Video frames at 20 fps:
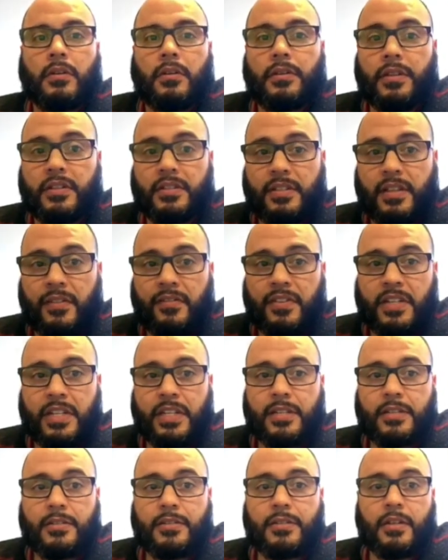The
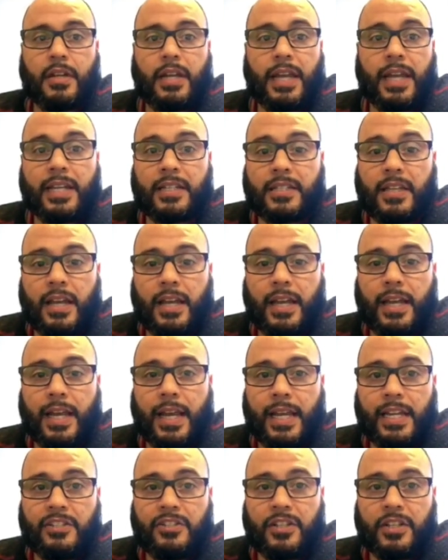70s,
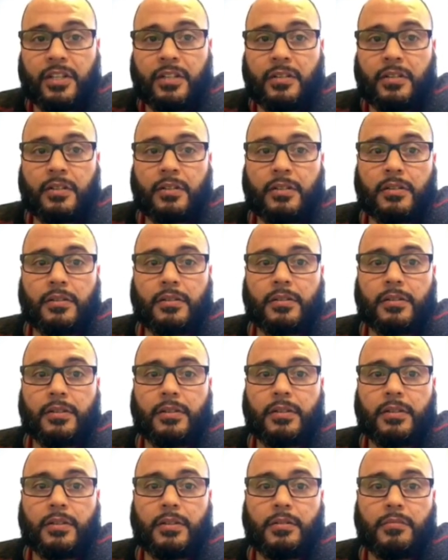anti-aging,
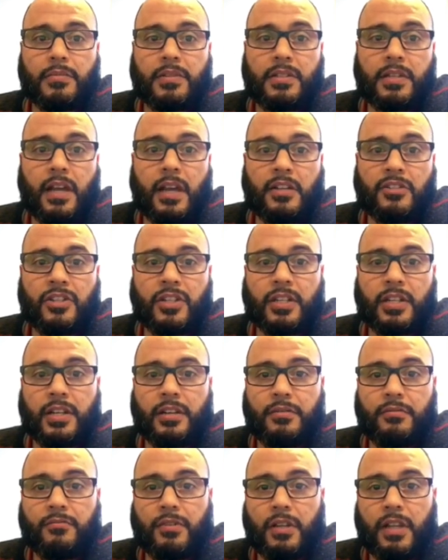massaging,
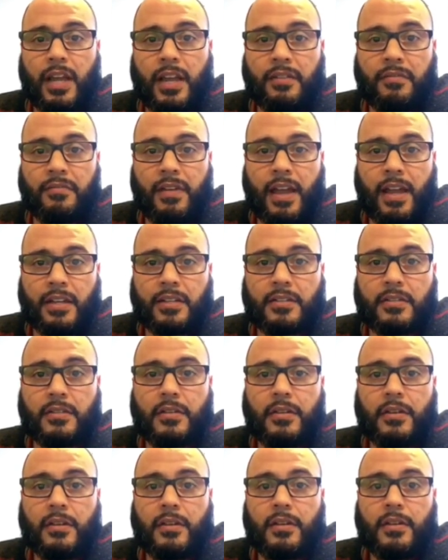and relying facts
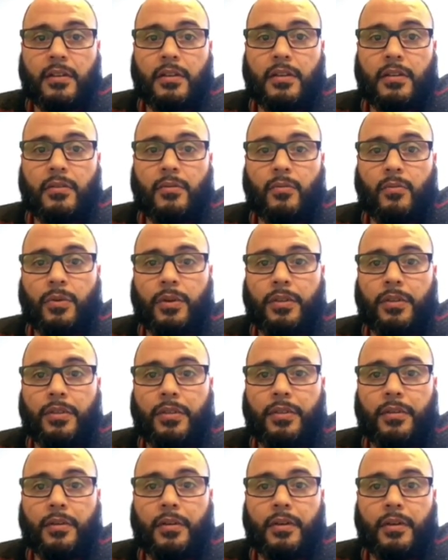
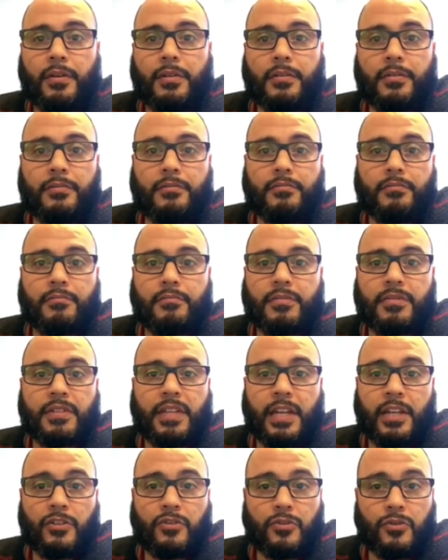with
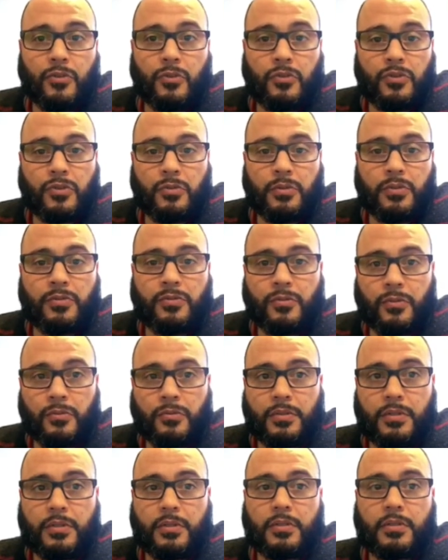staying true to its
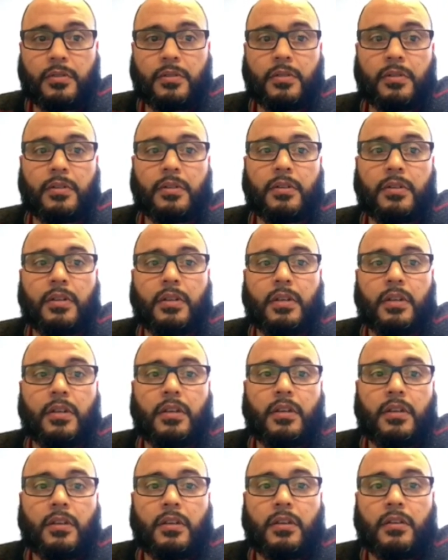roots.
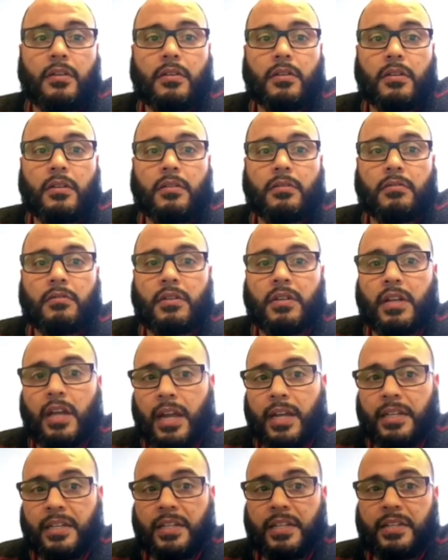The
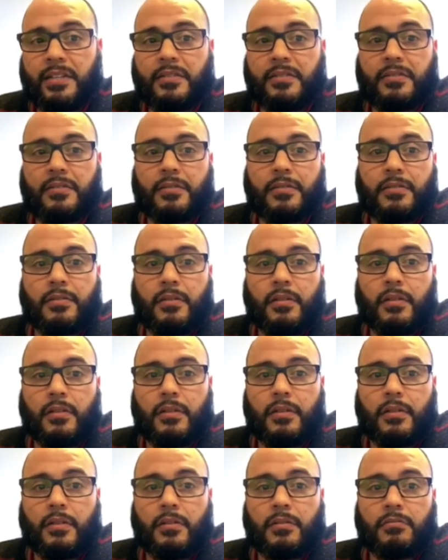90s,
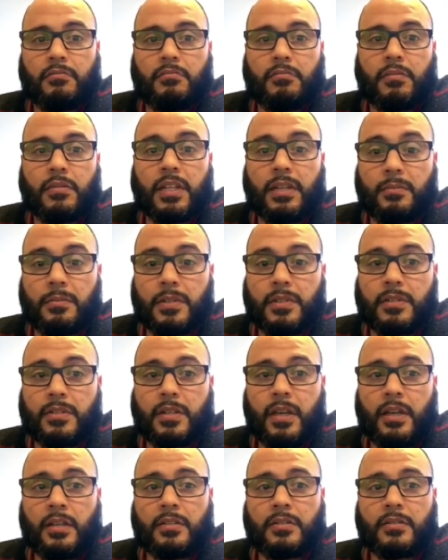the litmus
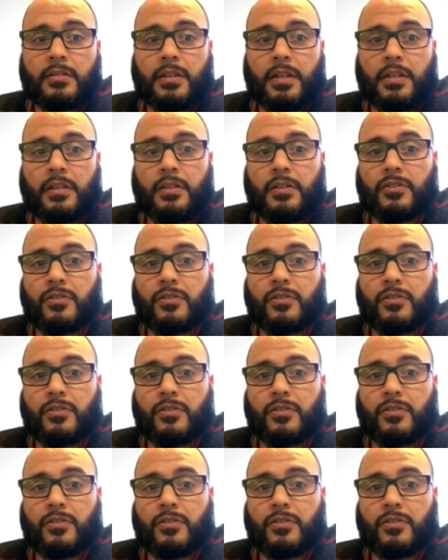test, and the